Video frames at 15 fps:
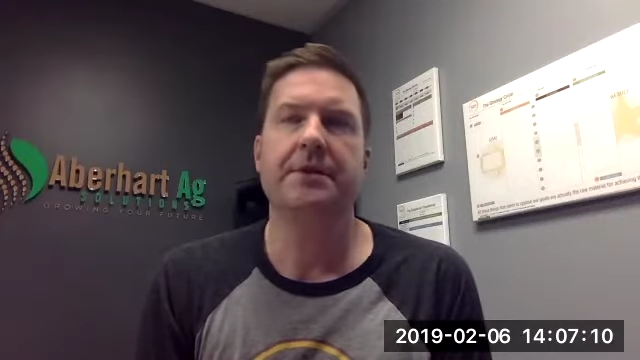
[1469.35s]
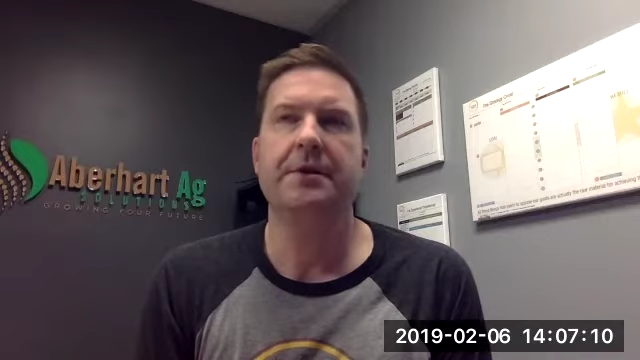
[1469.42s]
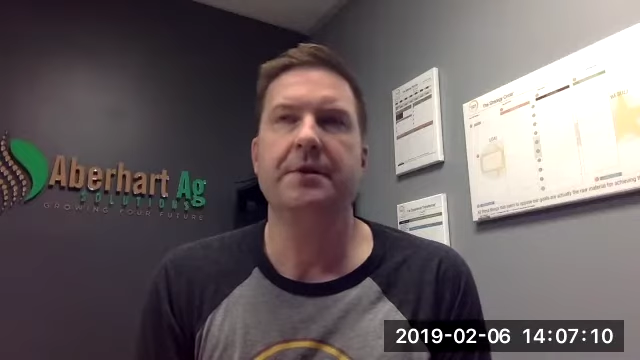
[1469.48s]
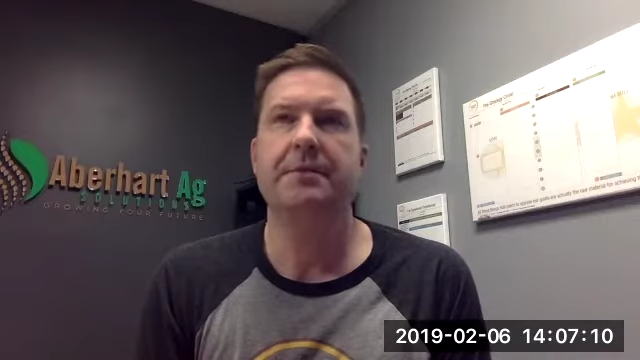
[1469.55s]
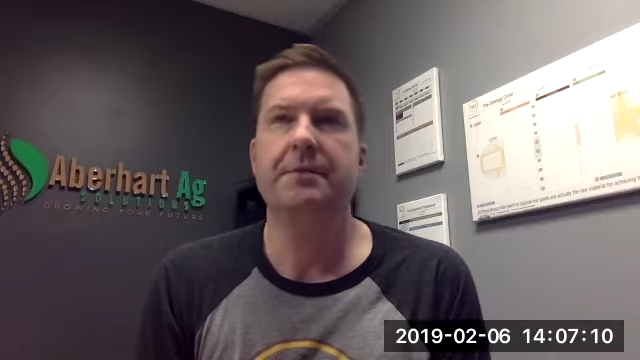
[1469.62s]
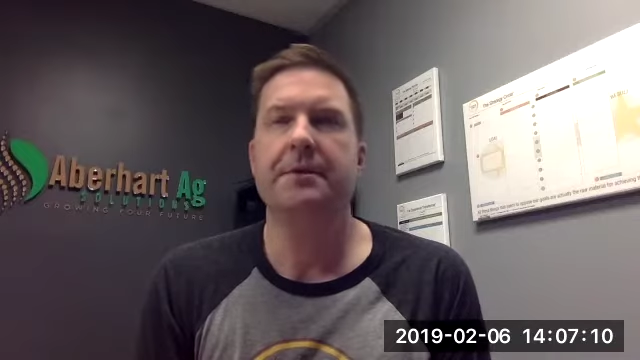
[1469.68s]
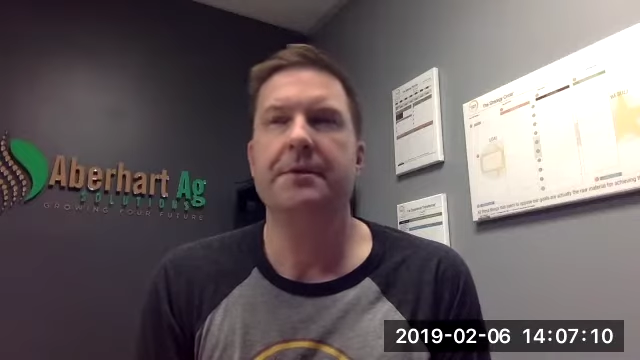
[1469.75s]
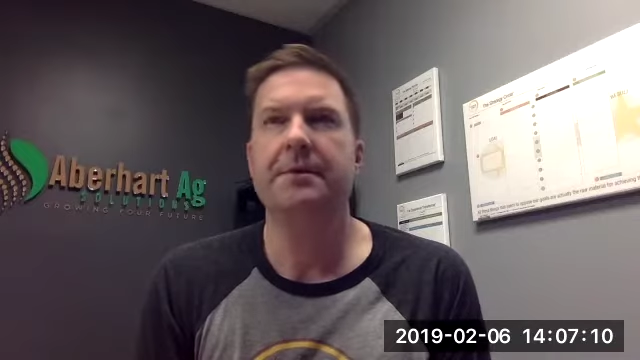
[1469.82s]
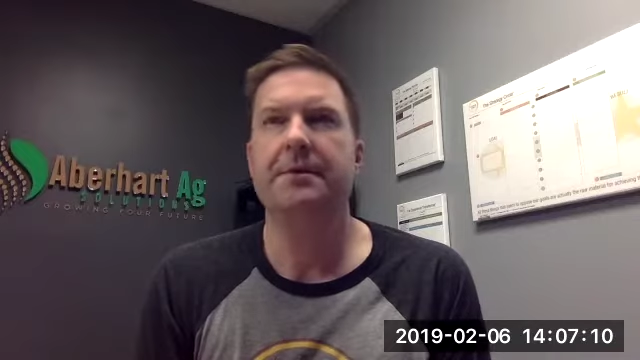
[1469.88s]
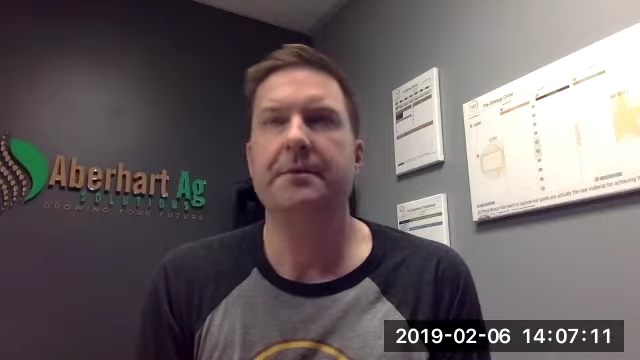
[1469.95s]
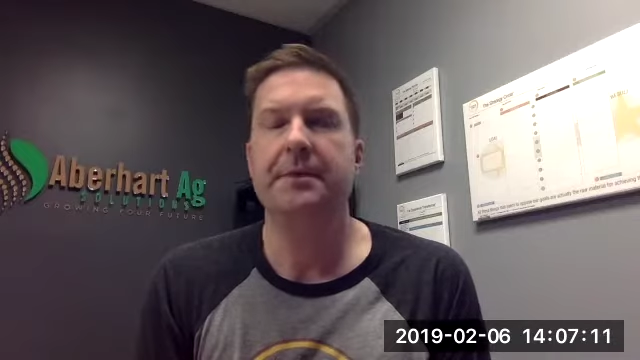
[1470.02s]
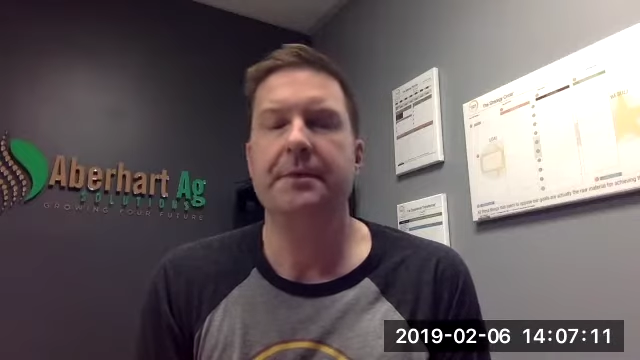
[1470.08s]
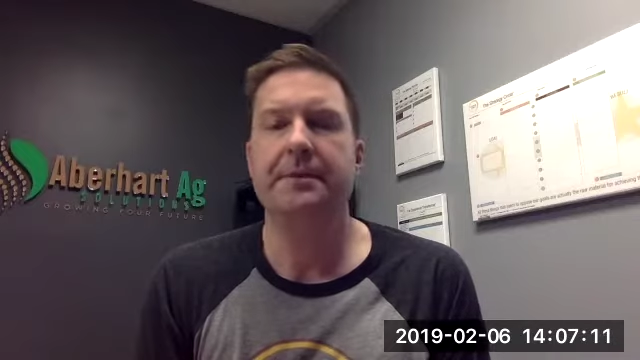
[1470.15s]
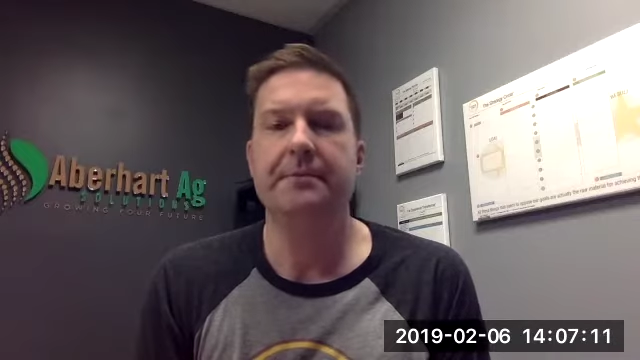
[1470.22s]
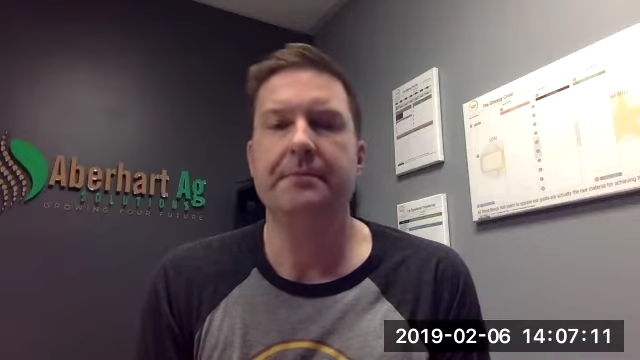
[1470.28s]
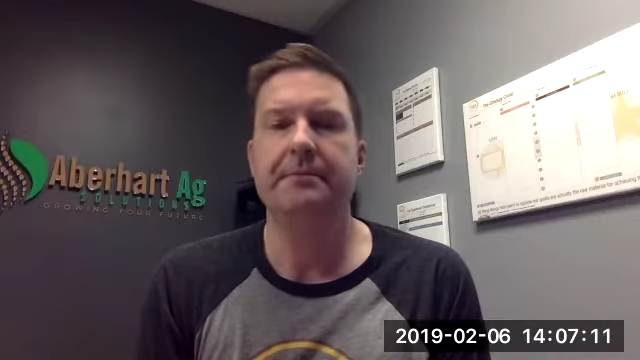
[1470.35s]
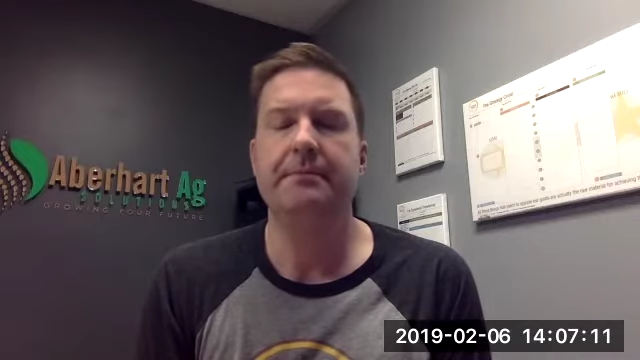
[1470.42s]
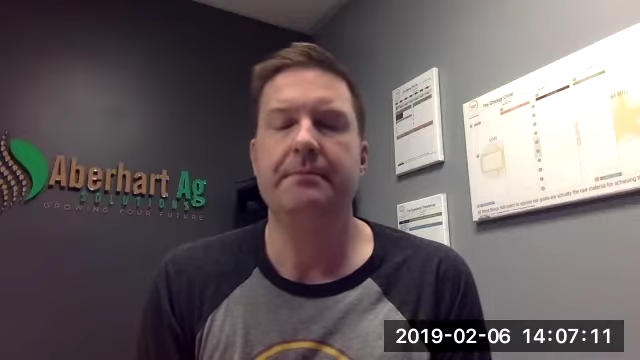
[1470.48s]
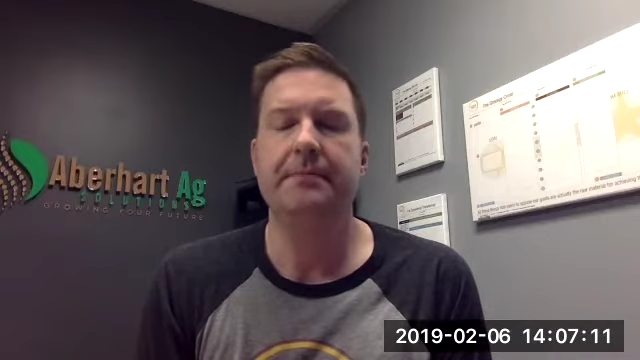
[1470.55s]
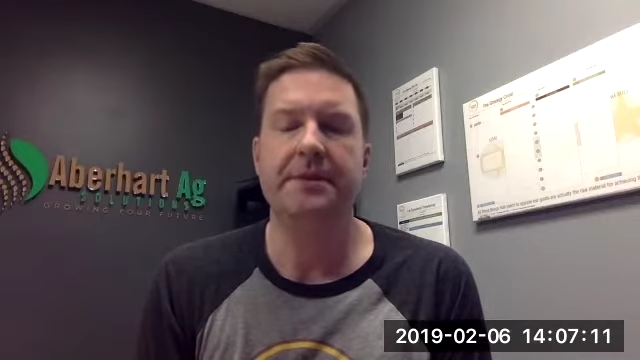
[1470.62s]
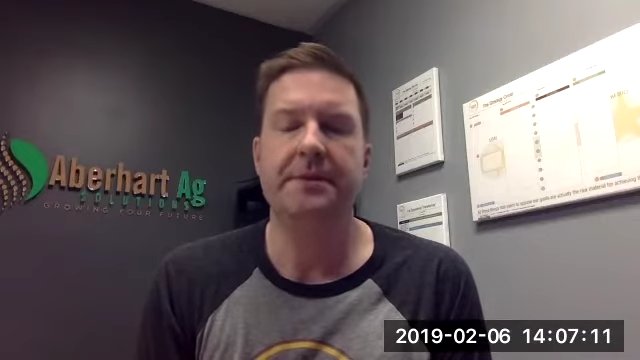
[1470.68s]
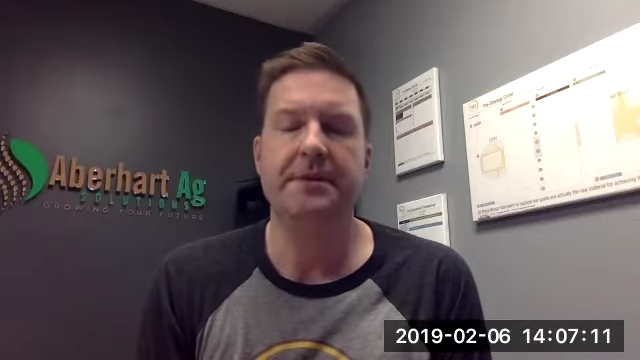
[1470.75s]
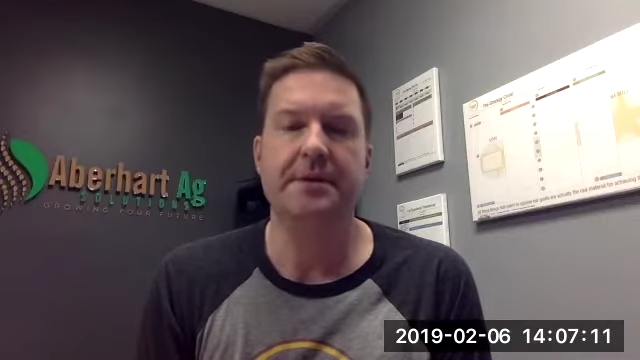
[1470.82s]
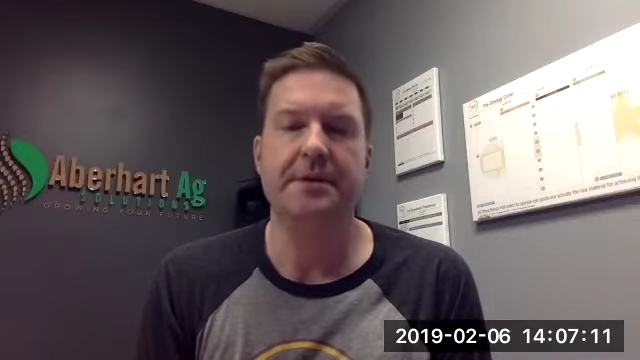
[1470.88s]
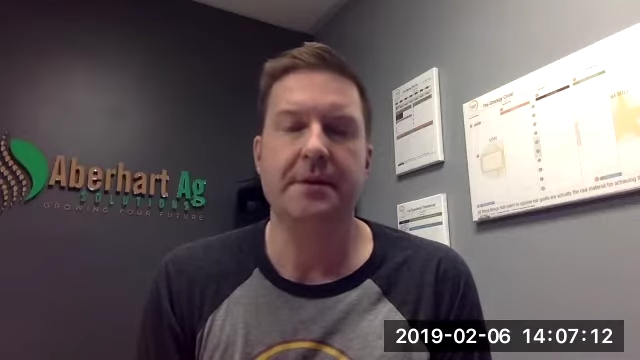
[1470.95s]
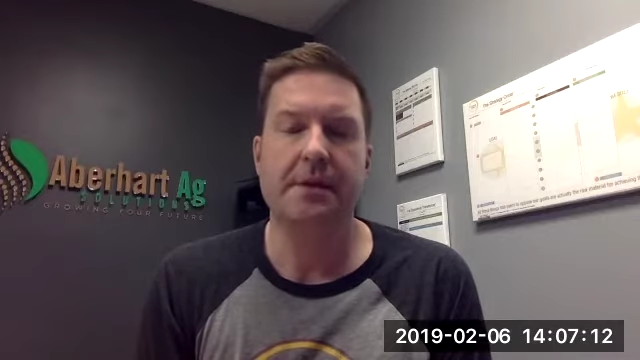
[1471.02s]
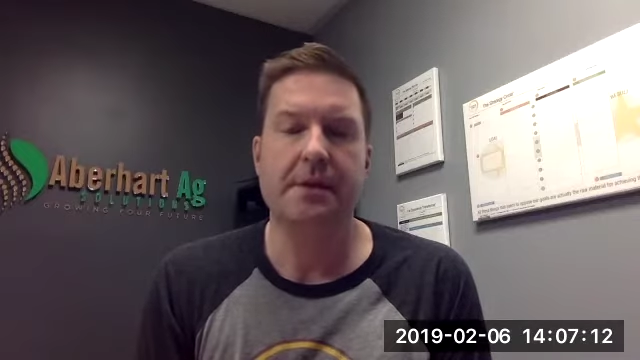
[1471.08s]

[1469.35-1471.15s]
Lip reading: entrepreneur in the business.